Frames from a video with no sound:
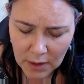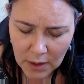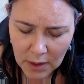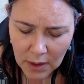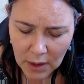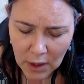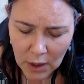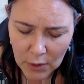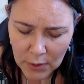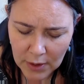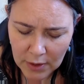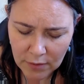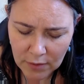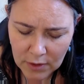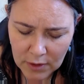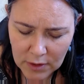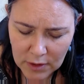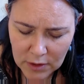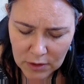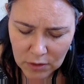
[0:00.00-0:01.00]
However,
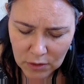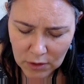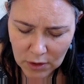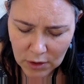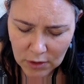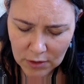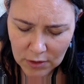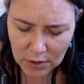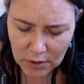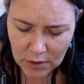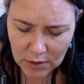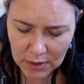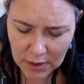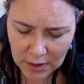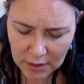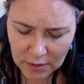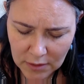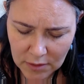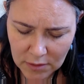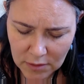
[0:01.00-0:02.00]
it is not only
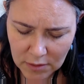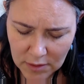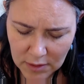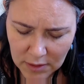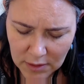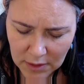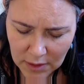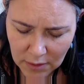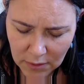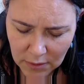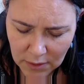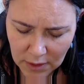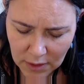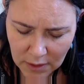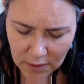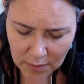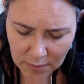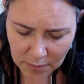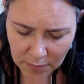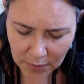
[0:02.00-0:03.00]
connected to this
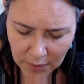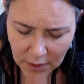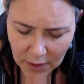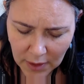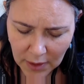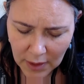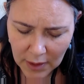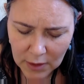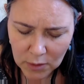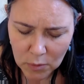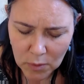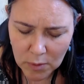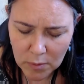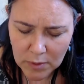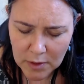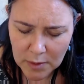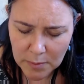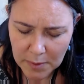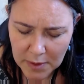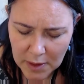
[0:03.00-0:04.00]
area, and we will
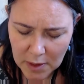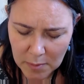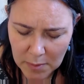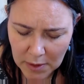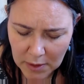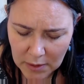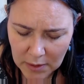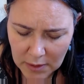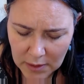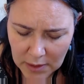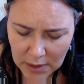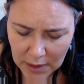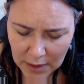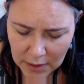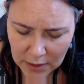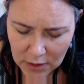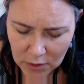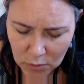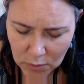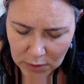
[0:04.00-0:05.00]
speak about this
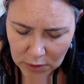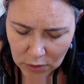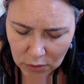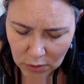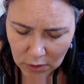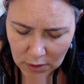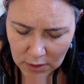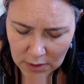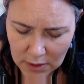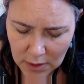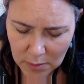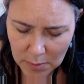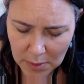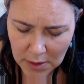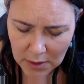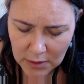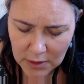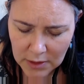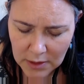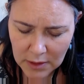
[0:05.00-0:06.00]
later when you ask
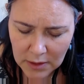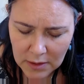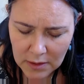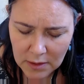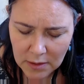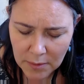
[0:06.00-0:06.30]
about it.